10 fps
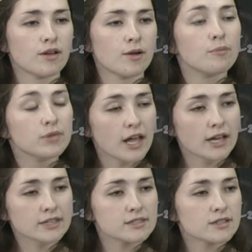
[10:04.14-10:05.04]
plus
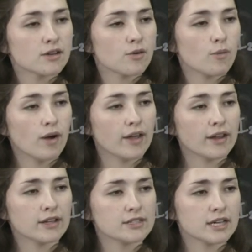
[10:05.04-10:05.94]
1
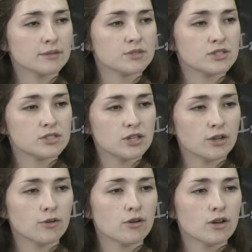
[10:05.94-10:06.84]
times
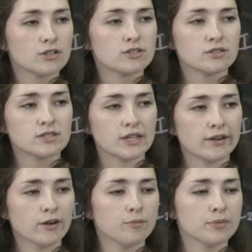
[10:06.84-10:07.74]
2, so
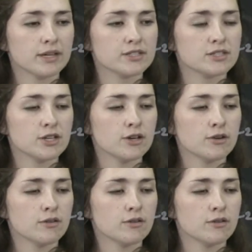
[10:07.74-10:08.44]
0 plus 2.